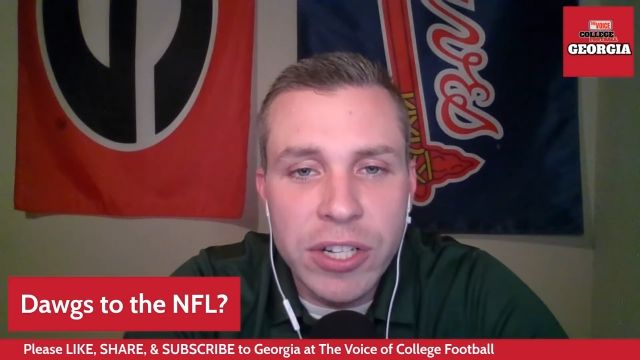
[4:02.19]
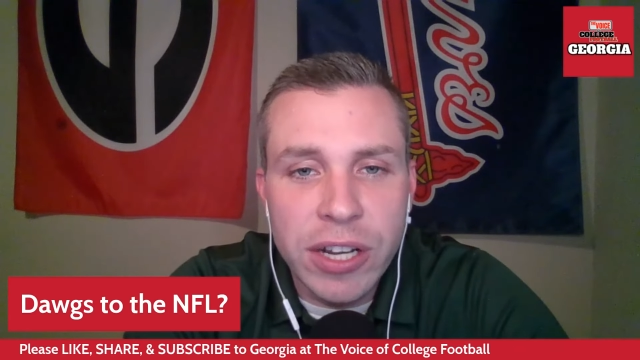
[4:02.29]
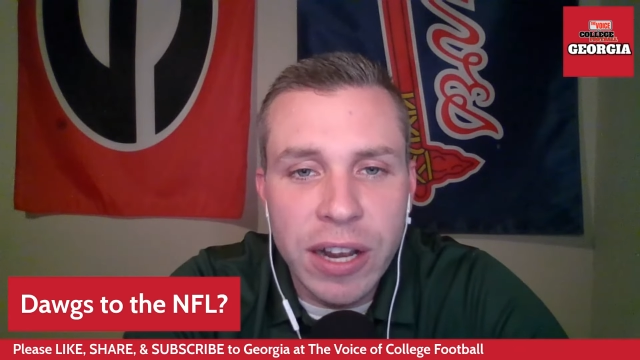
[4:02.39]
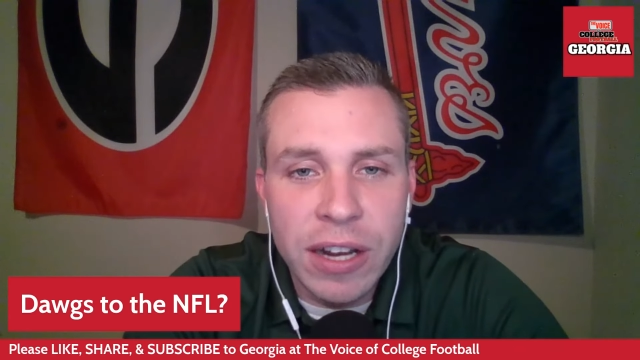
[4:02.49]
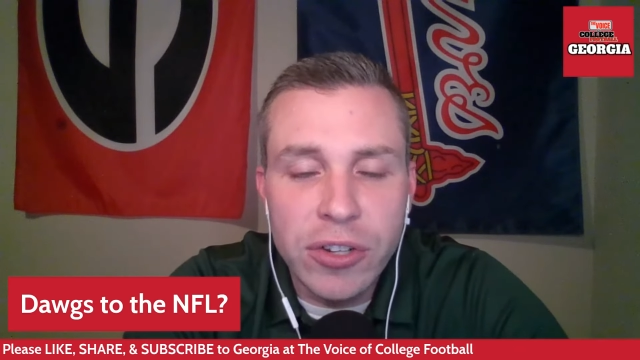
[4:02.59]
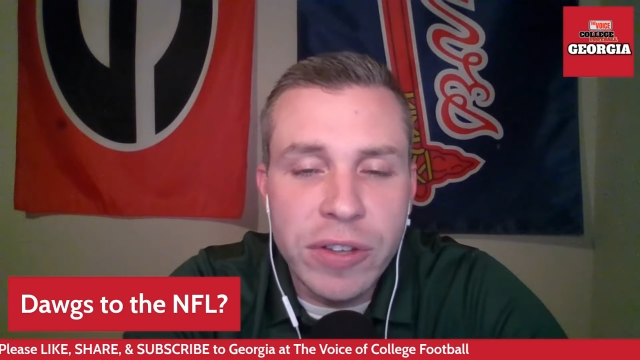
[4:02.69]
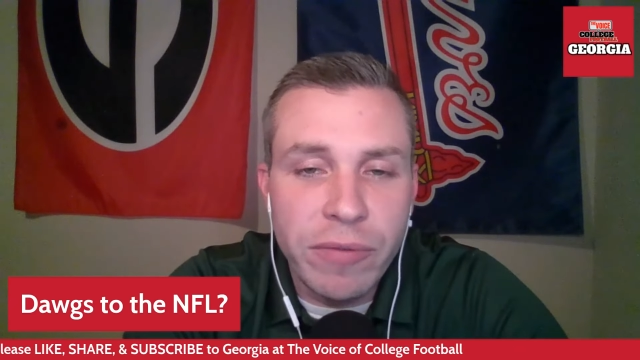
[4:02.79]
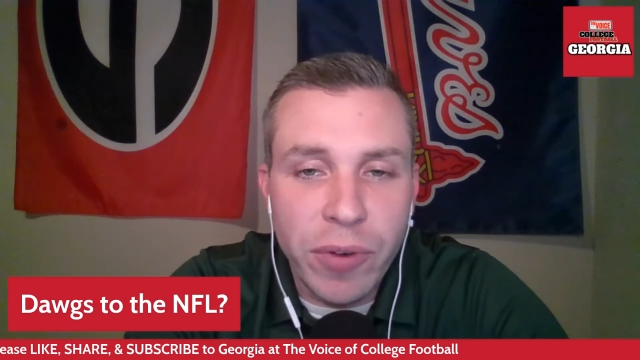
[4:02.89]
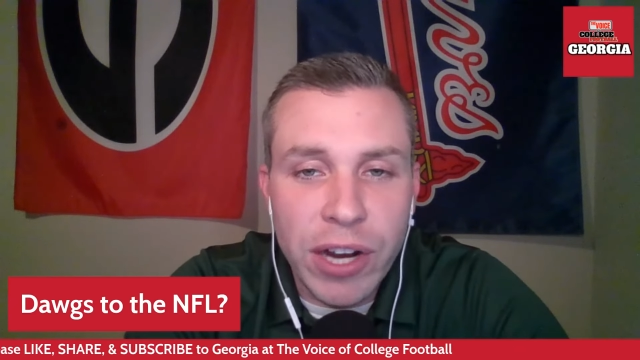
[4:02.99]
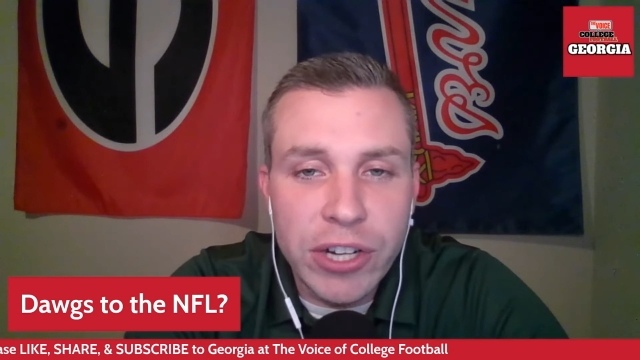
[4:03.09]
and using
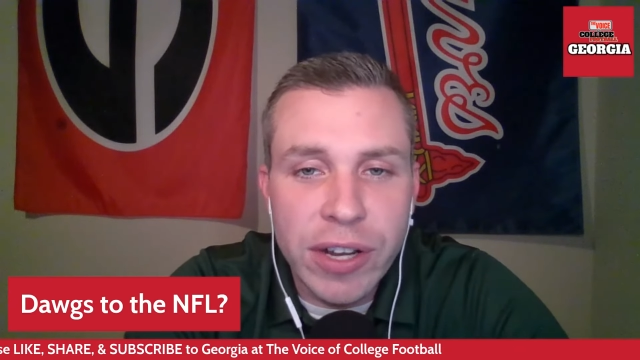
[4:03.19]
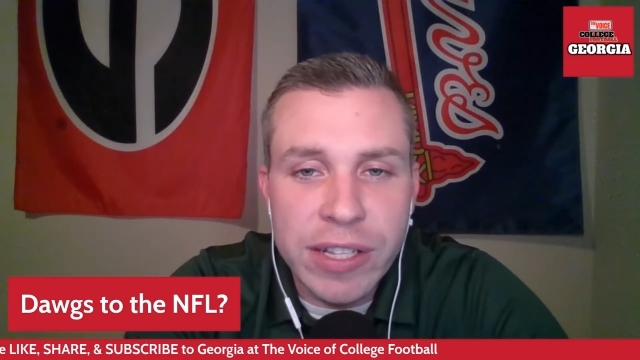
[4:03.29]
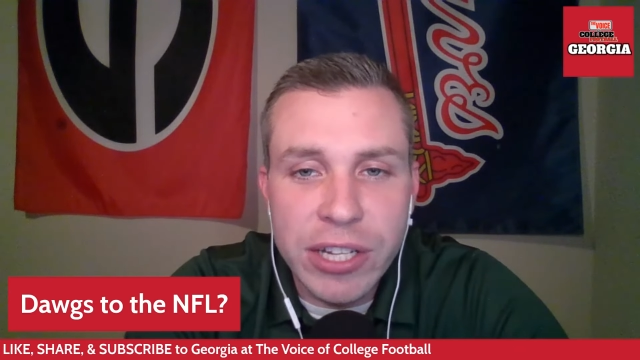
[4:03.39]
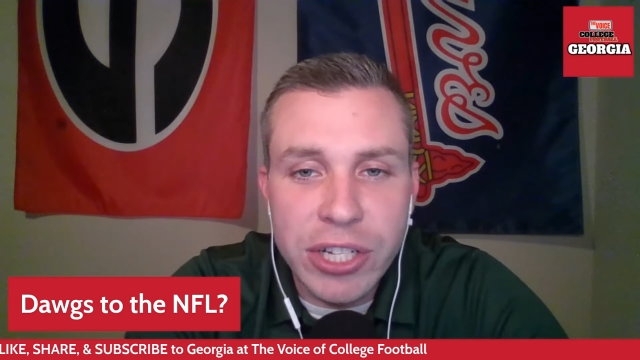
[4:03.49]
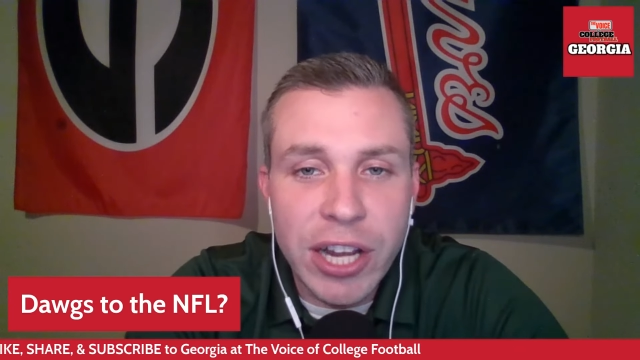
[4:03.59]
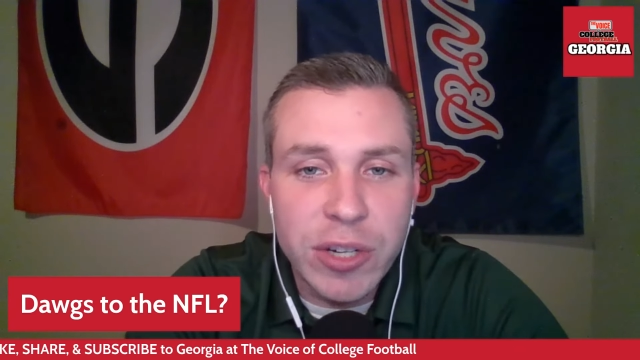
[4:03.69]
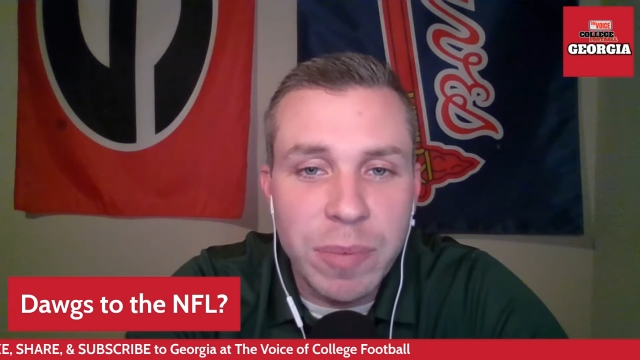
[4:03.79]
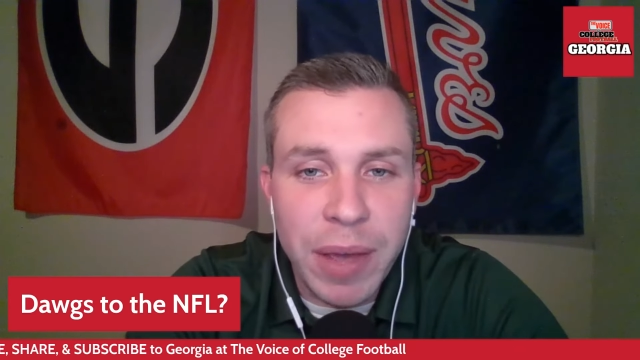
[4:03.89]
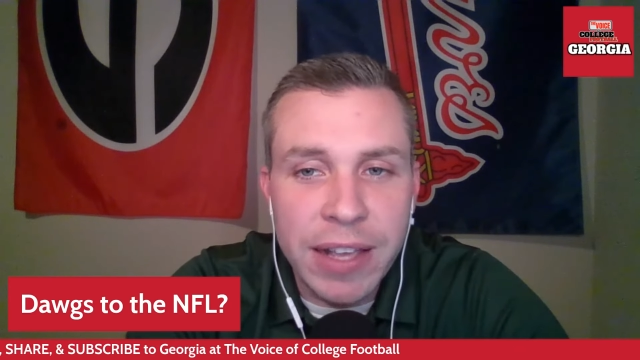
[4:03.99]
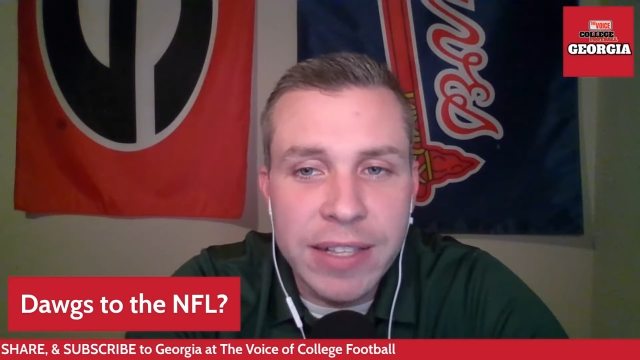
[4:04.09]
Frazier as the change of
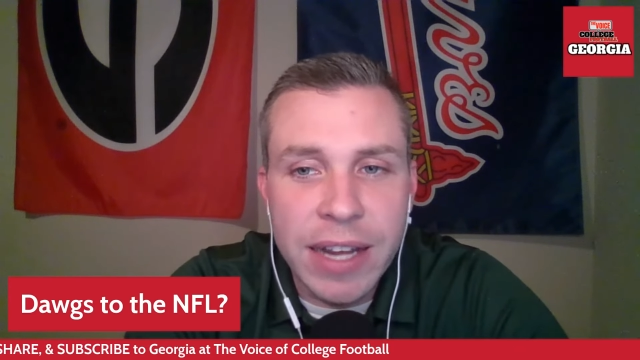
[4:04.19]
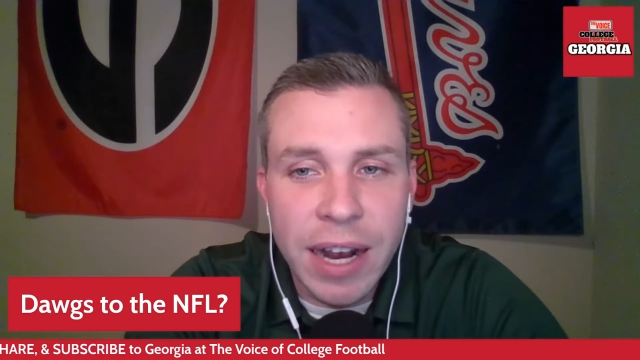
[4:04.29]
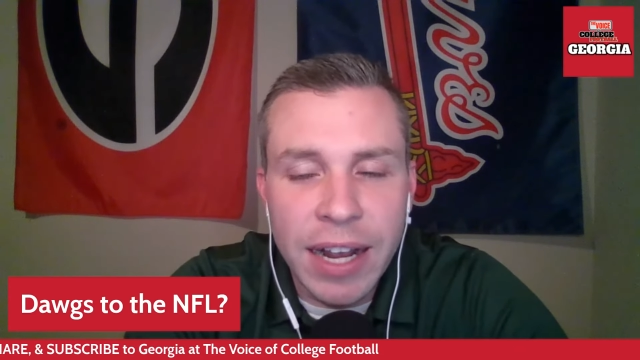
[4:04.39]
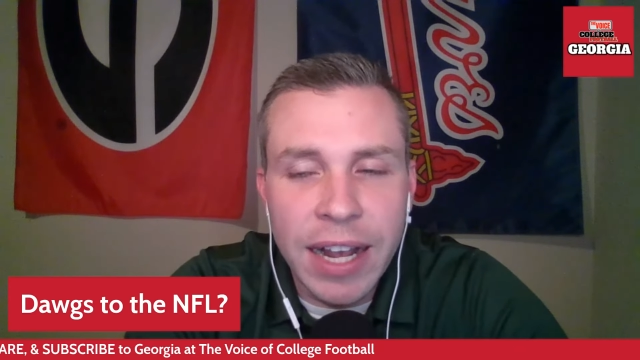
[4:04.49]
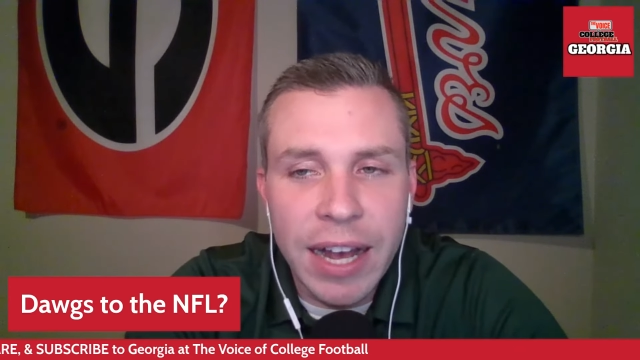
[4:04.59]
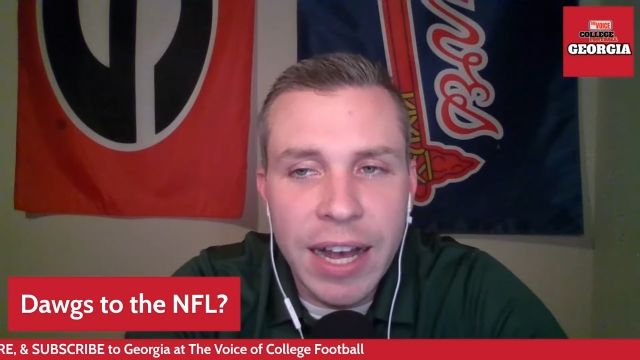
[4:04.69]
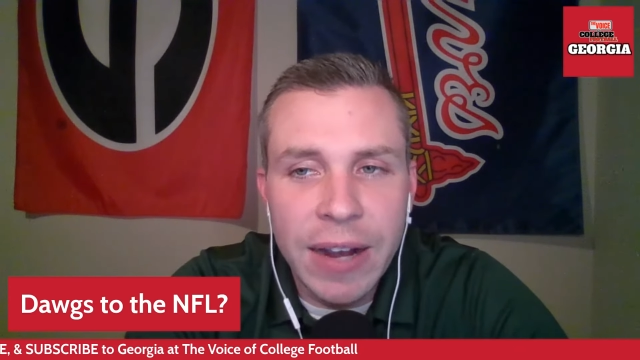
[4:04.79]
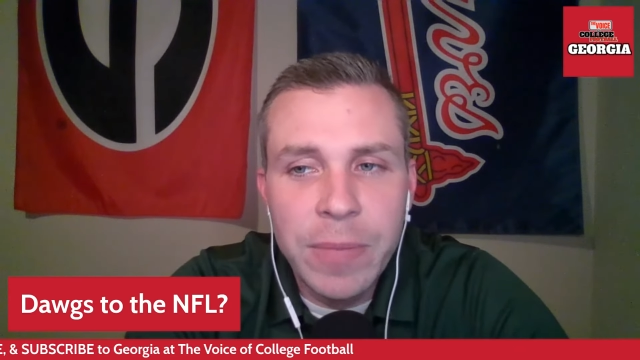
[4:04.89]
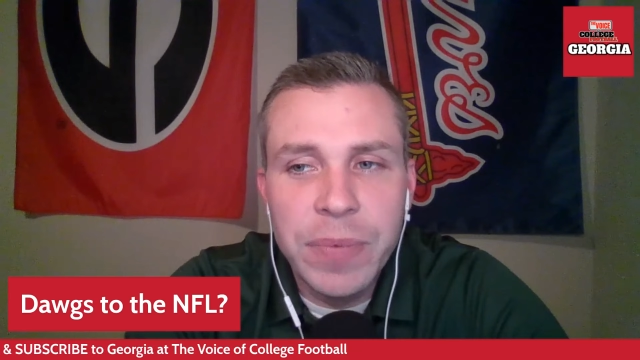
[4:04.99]
pace kind of guy.